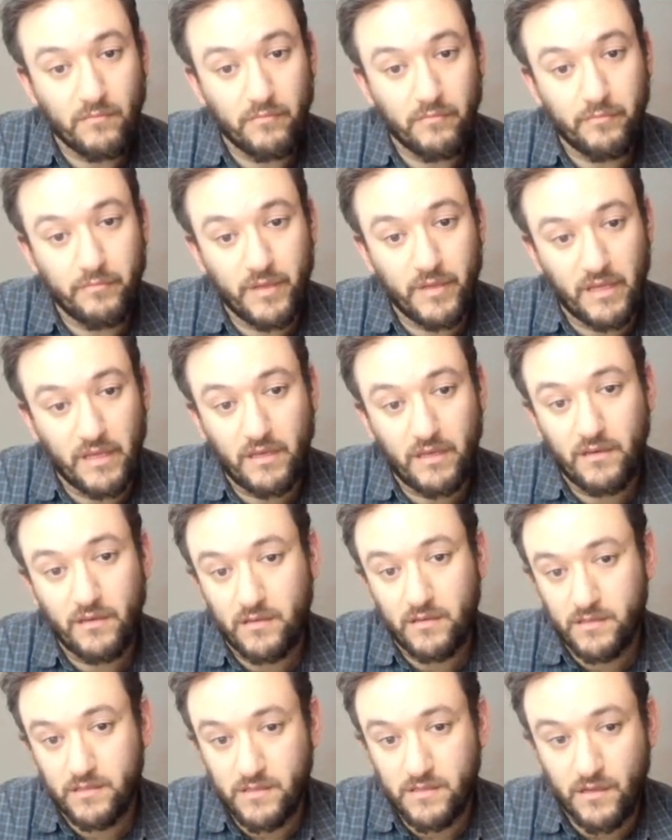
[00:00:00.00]
B
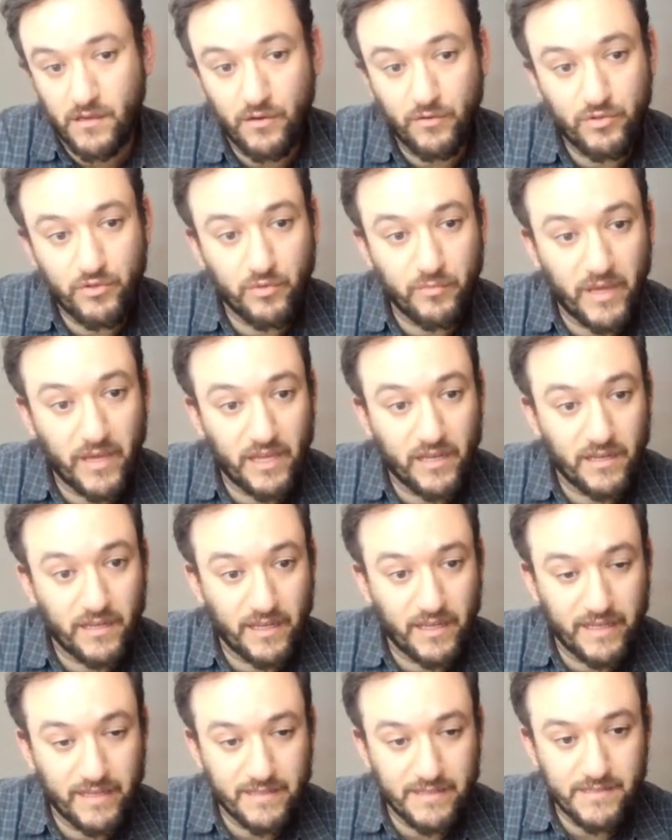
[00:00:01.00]
is the codomain.
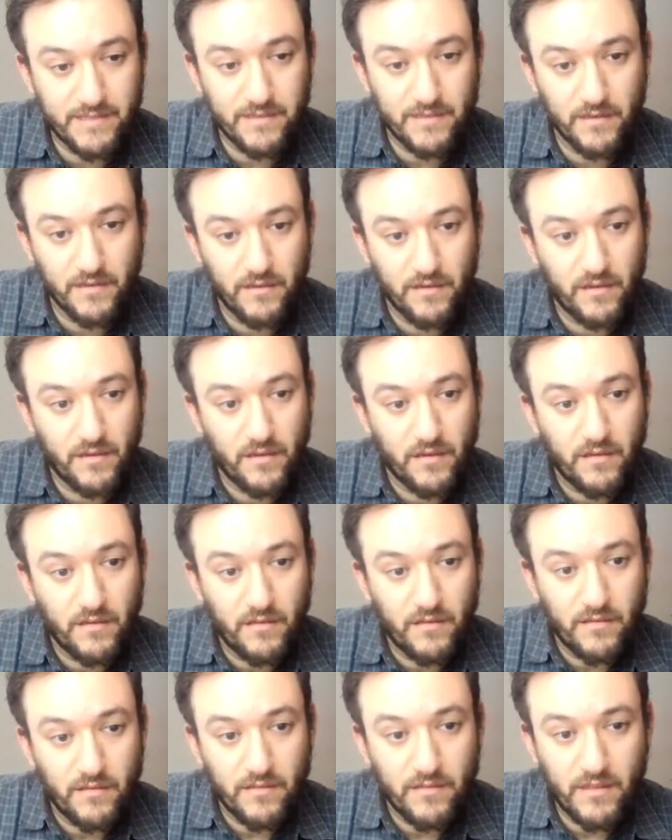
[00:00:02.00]
It's
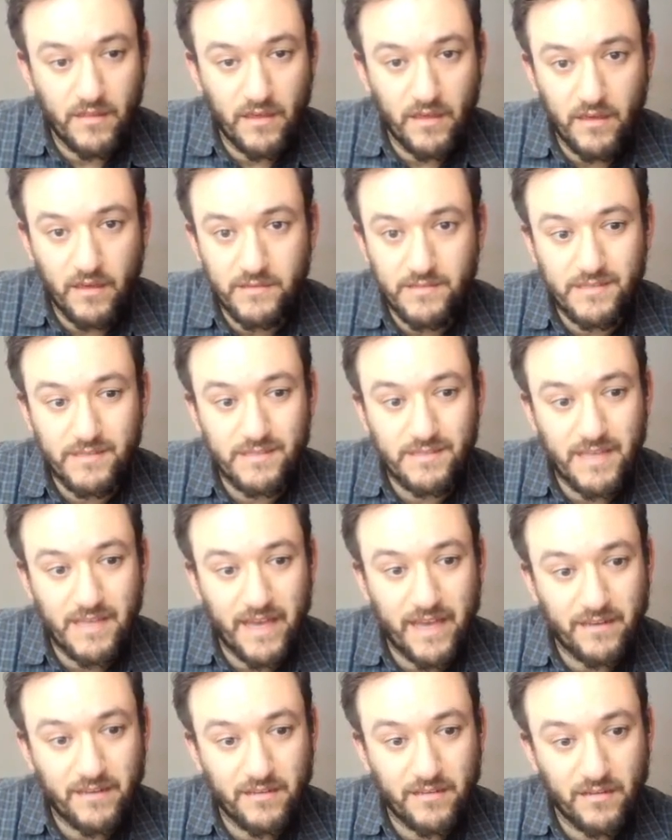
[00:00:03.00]
the
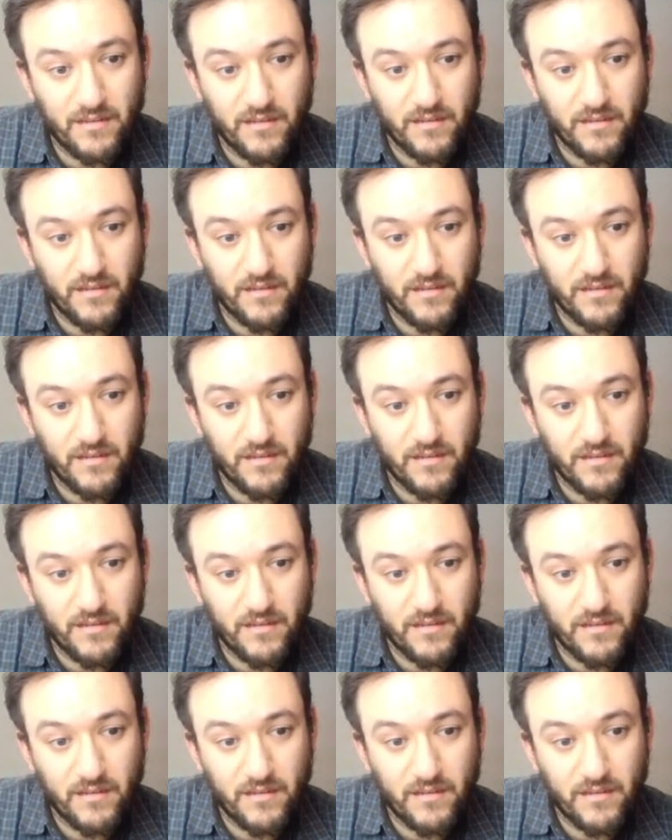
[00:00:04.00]
set